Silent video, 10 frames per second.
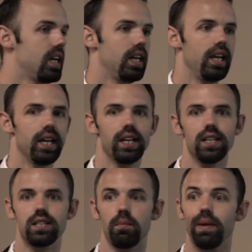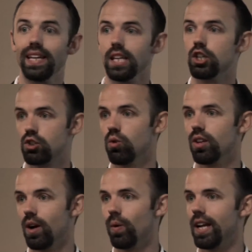and making sure
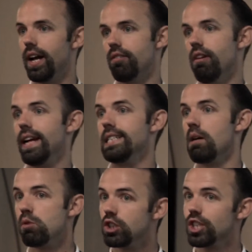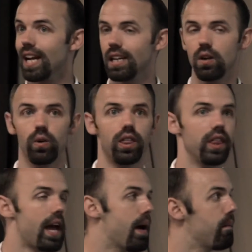that we got it right, double checking with
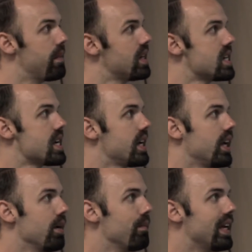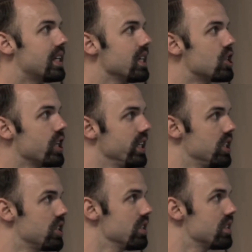them and making
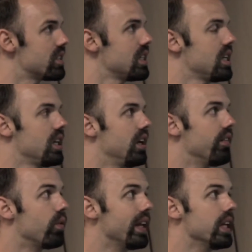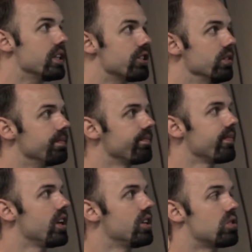changes if we need to.
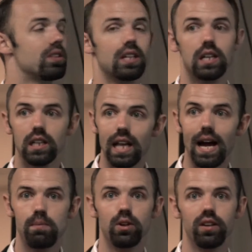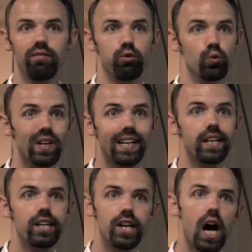So it's a collaborative
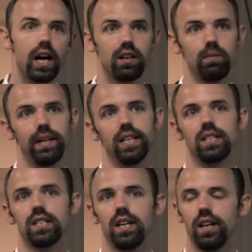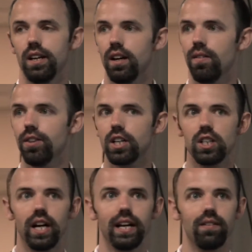written document of the
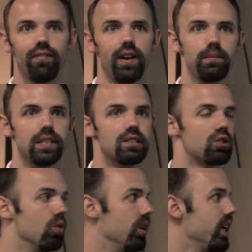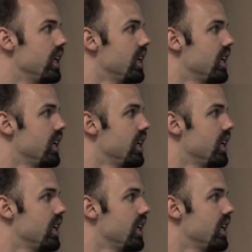client and family story